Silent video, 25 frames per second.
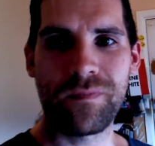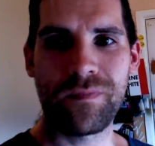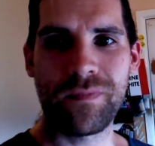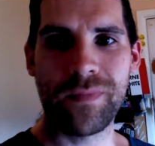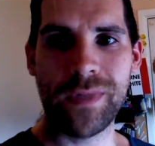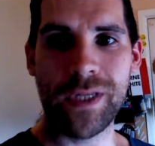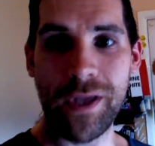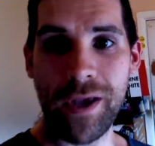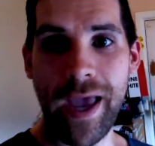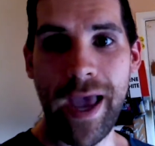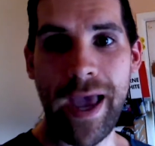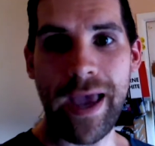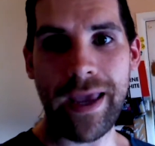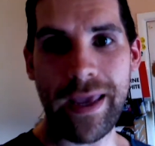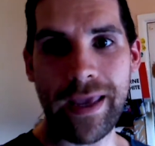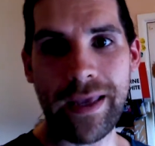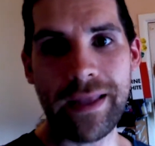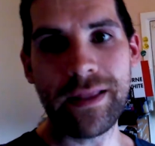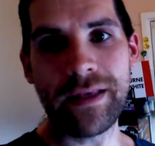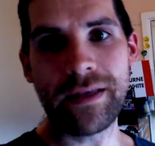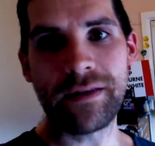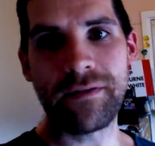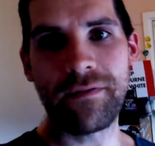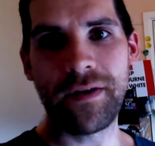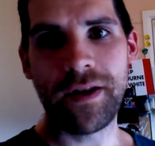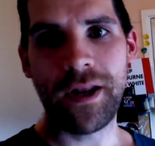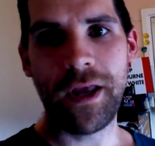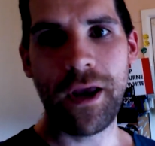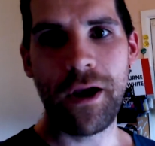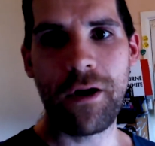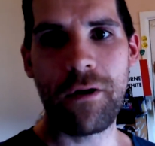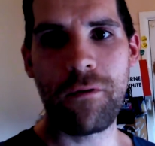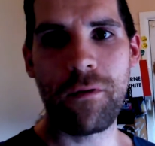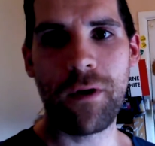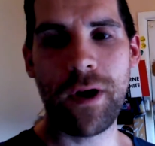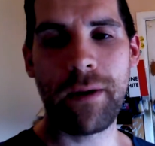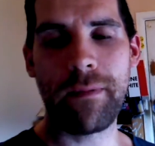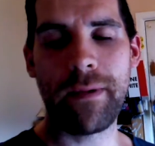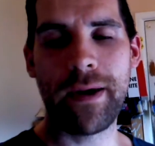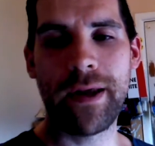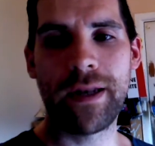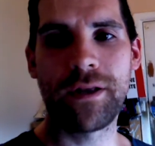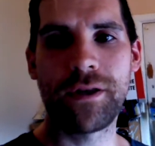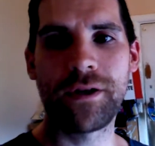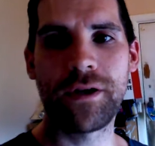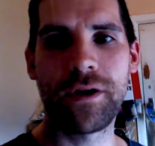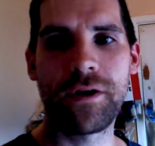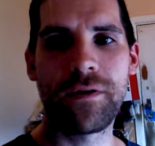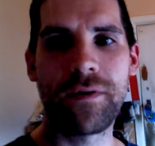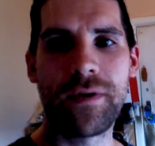So yeah, in this video what I'm going to
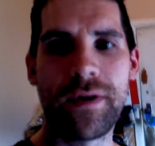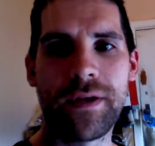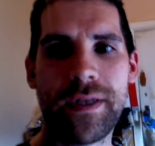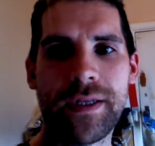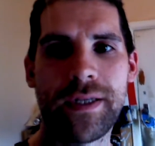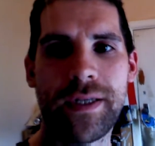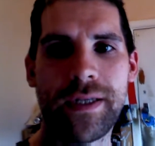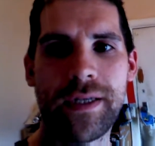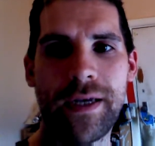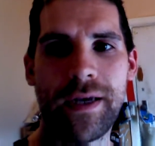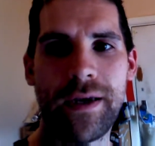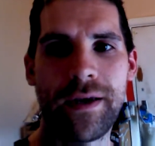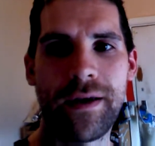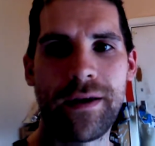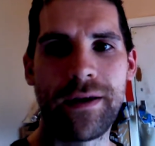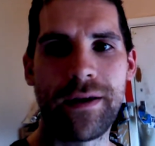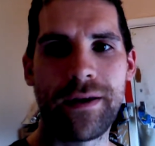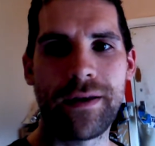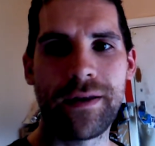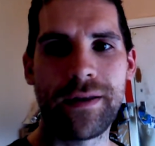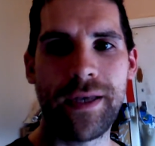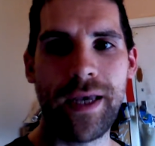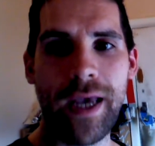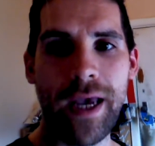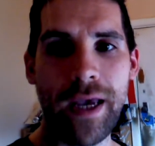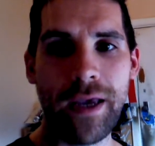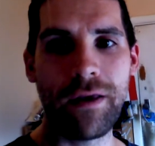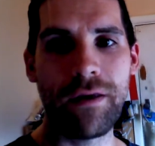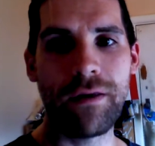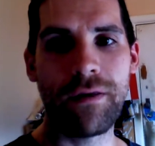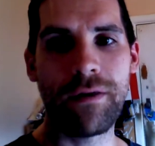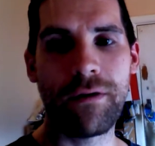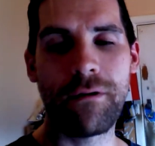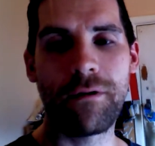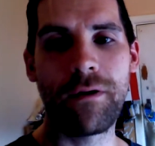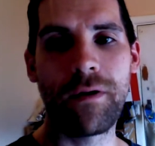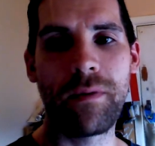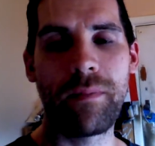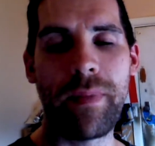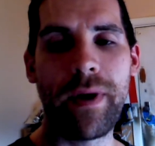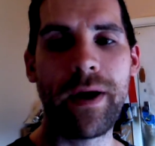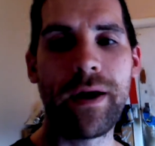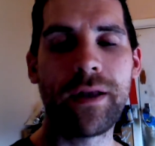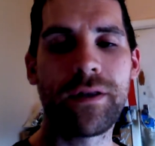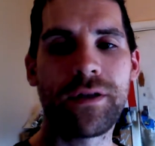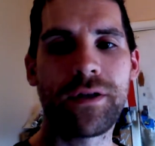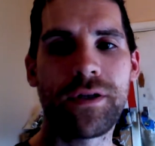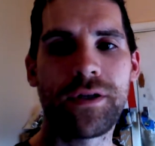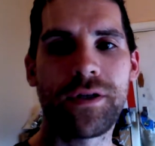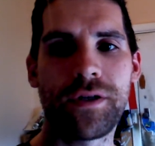do is take you through a
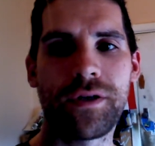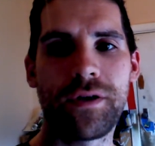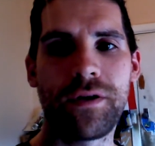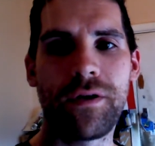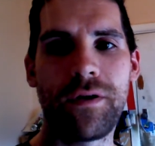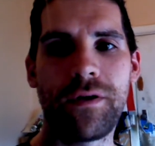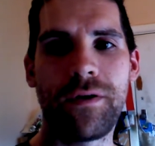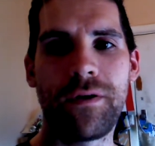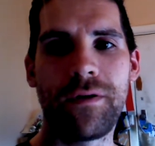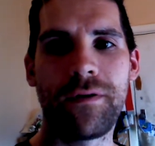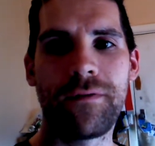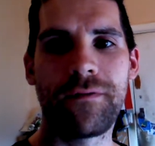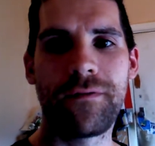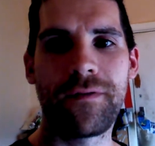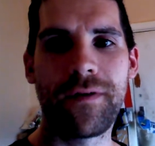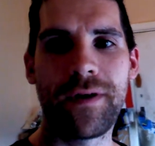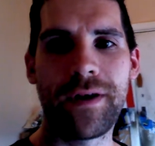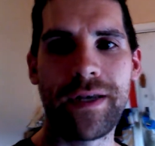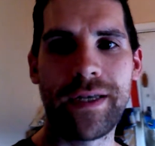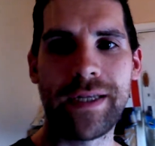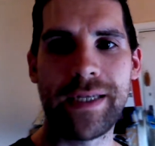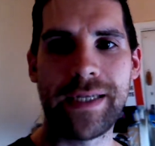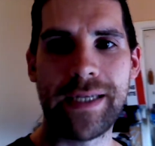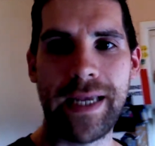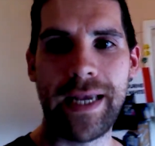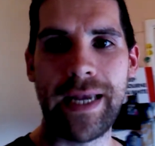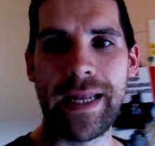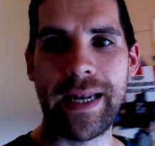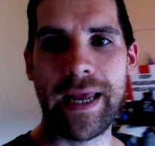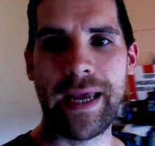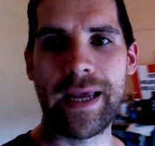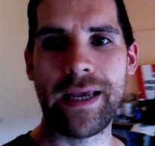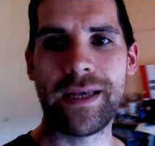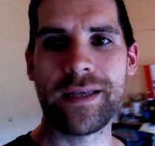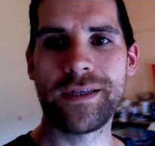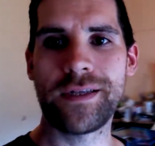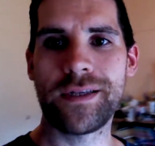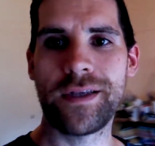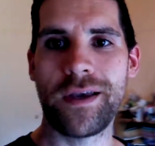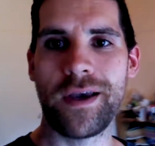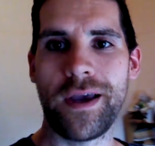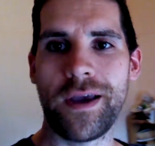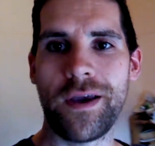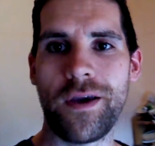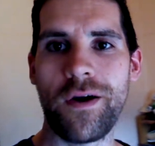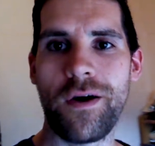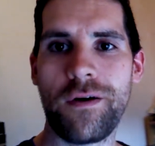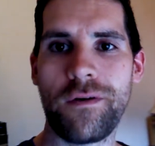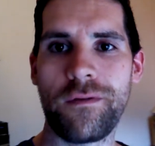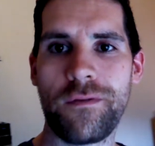bunch of CDs I
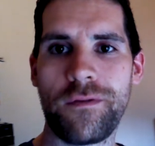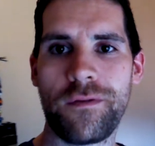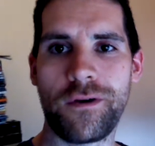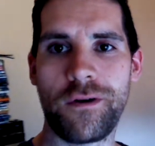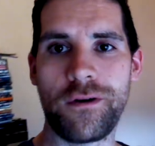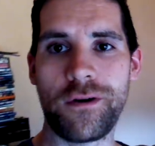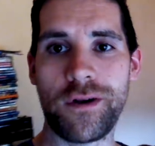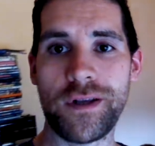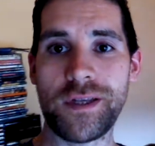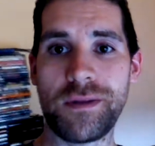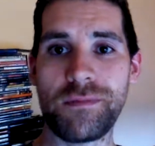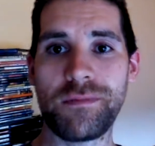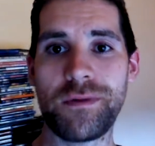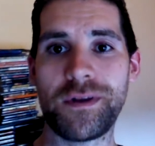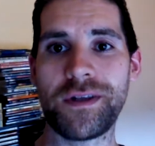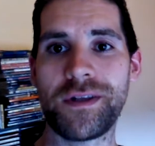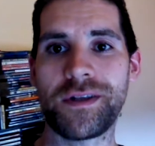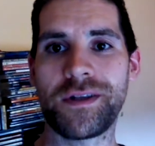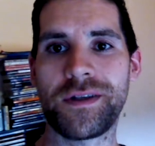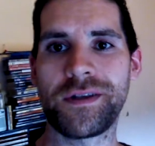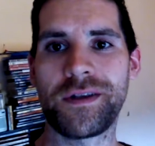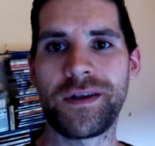got for Christmas.